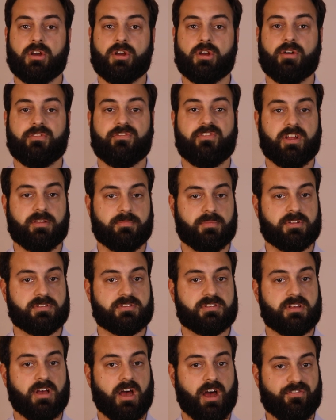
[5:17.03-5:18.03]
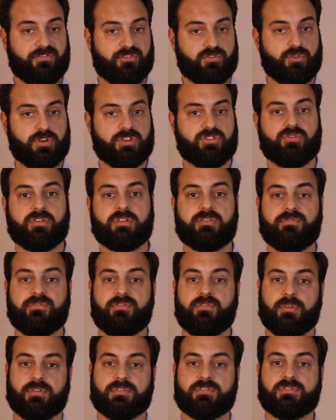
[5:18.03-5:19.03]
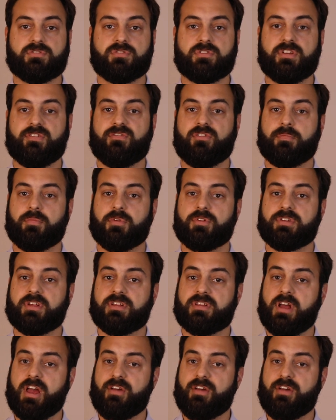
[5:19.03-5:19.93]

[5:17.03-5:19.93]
governments have greatly influenced the development and